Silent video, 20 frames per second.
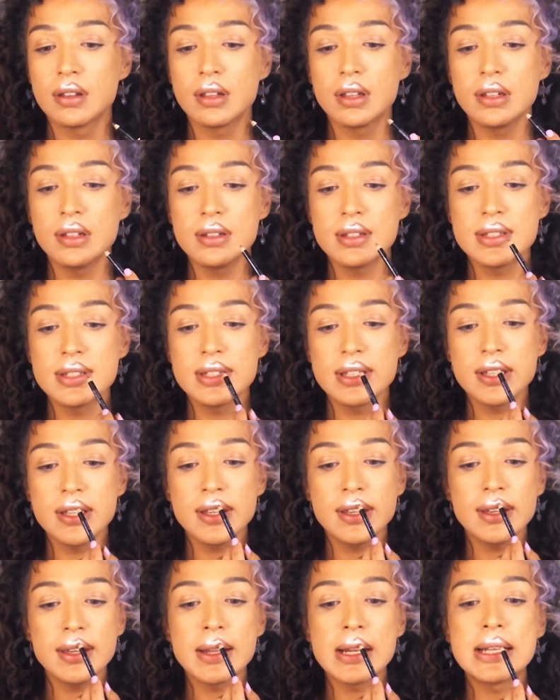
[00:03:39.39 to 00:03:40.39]
And you see,
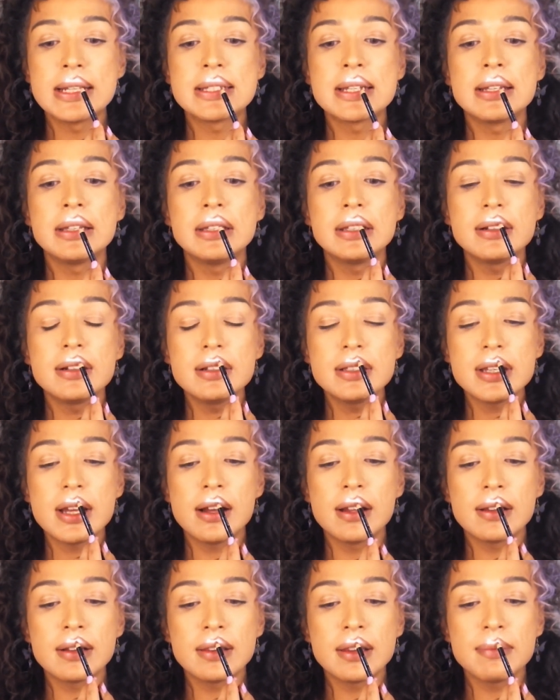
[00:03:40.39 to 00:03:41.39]
it's a little
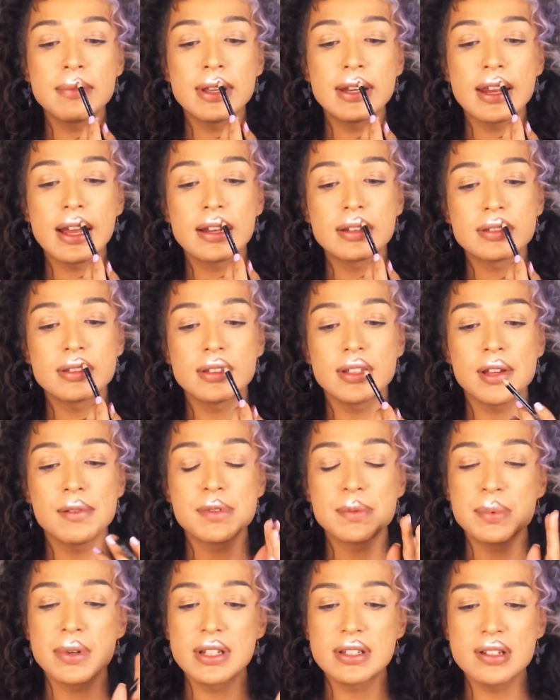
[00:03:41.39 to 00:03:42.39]
taller than my natural lips,
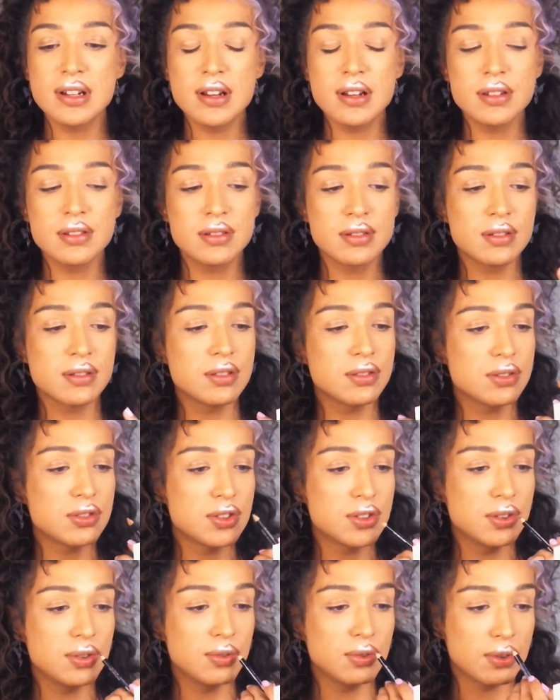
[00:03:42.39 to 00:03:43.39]
but it's not
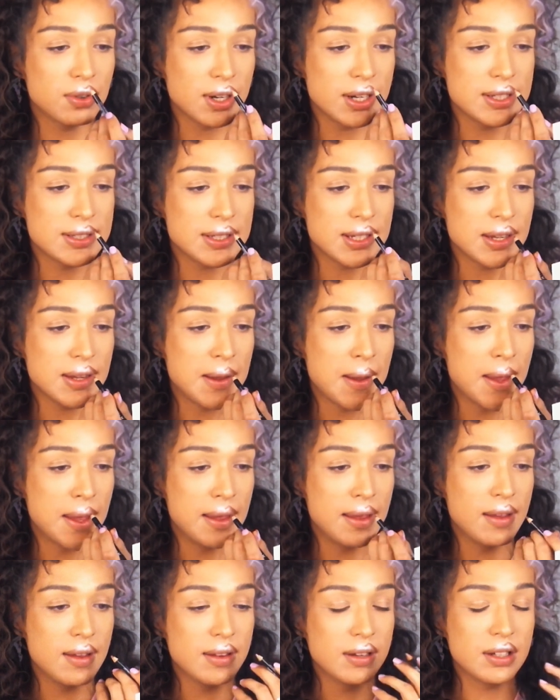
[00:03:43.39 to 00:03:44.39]
too crazy.
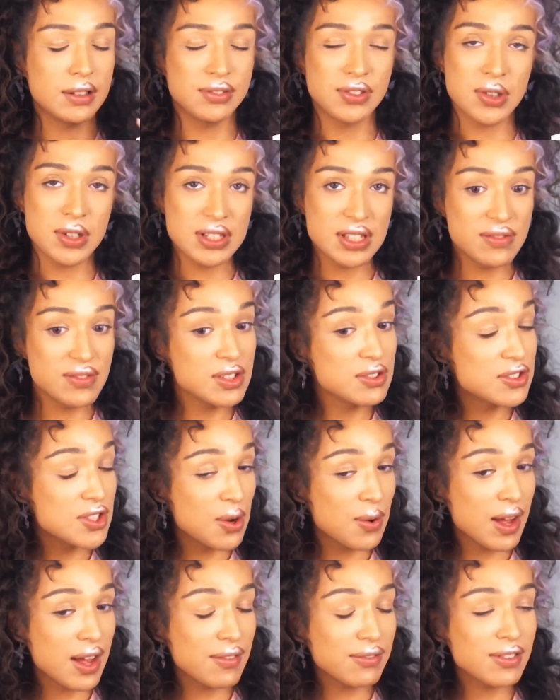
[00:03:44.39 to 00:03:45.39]
Now, of course, if you
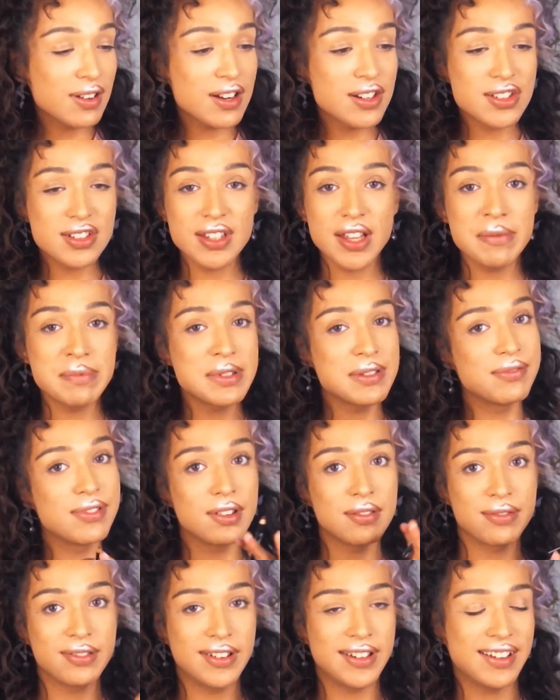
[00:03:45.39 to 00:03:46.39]
don't have large lips, feel
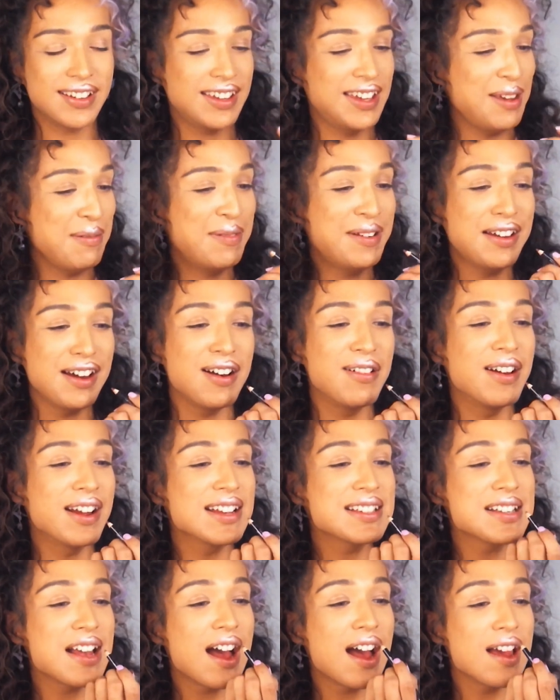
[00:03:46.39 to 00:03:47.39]
free to keep going
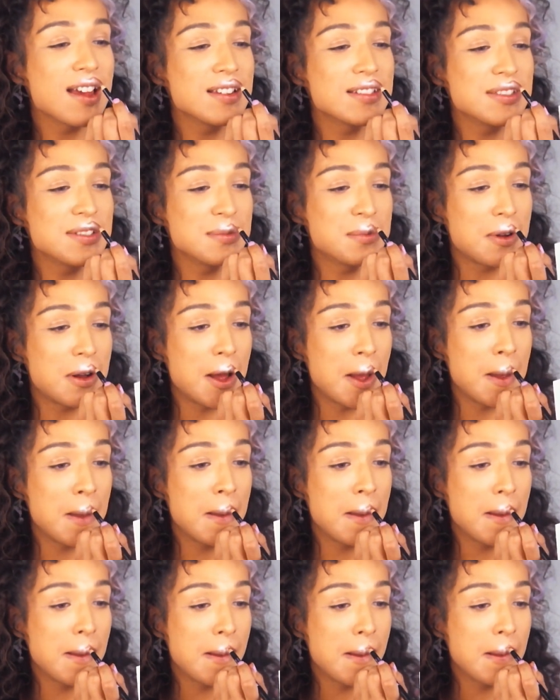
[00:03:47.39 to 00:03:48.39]
as high as you want.
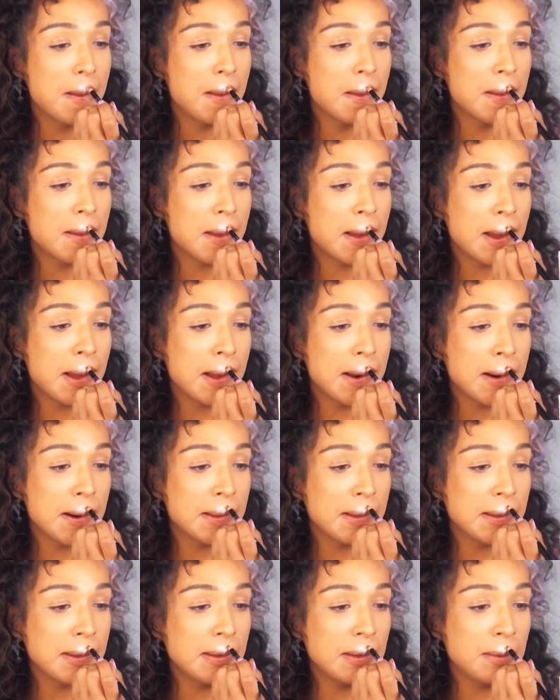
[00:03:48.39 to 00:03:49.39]
The higher
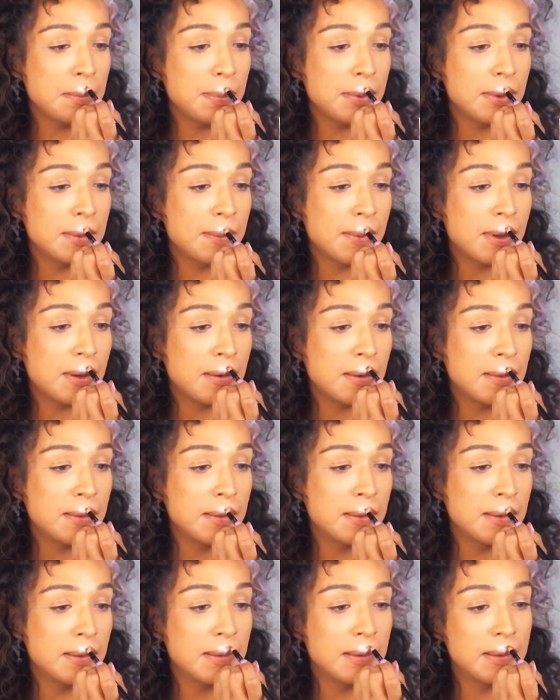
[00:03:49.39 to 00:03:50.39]
the Cupid's bow,
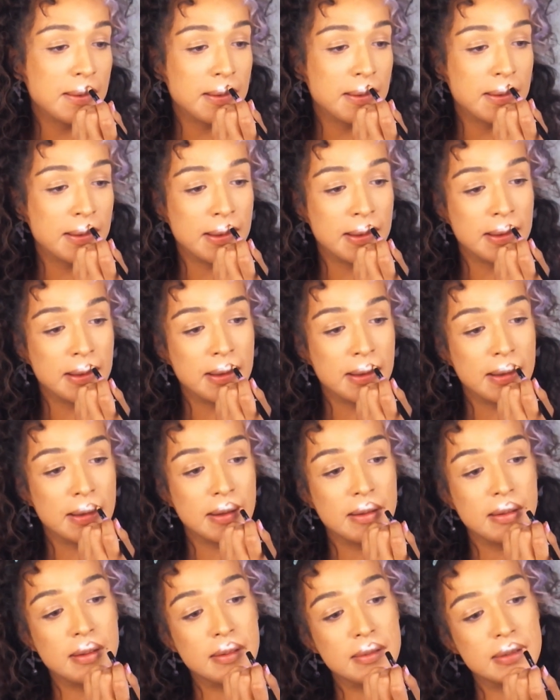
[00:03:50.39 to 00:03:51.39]
the
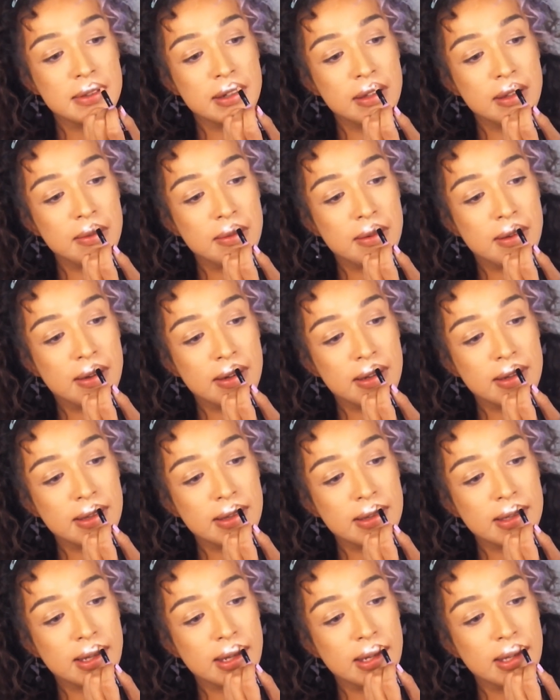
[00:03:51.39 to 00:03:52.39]
closer you are to
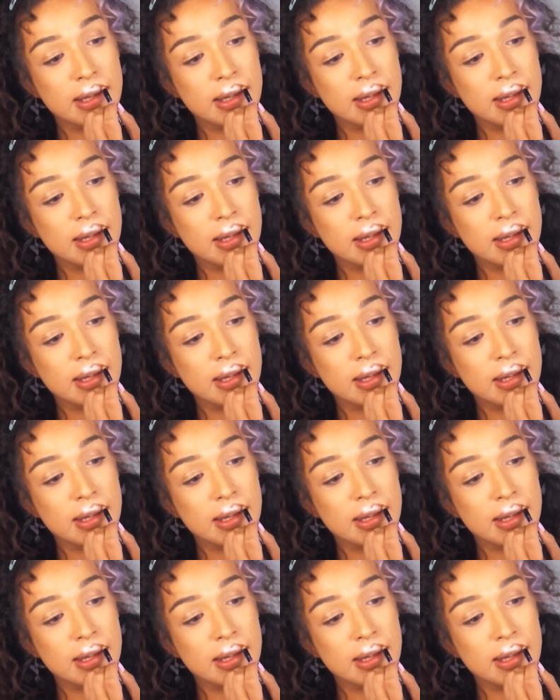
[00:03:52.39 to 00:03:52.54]
sucking